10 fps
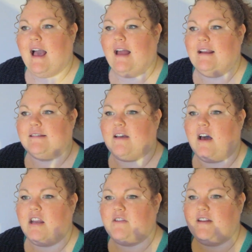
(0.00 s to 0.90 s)
and it's
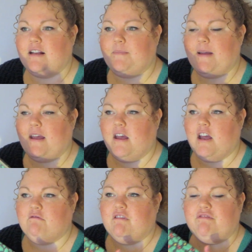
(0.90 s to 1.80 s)
kind of a little bit
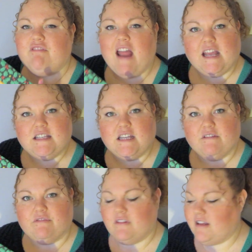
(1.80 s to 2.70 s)

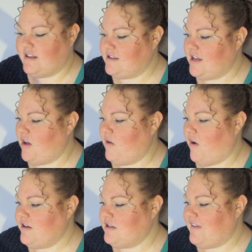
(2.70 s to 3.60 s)
reflective, and so
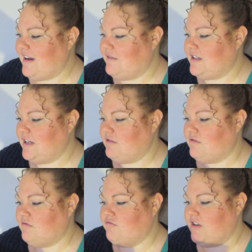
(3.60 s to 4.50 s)
I just found it
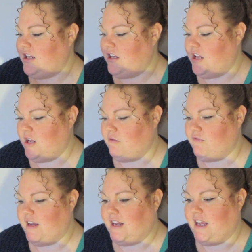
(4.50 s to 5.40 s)

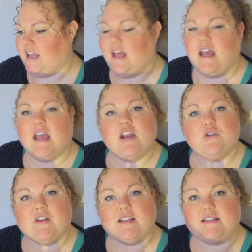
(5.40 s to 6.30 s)
really
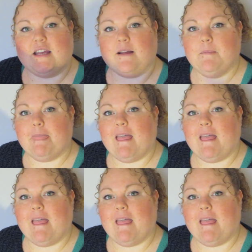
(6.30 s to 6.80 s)
interesting,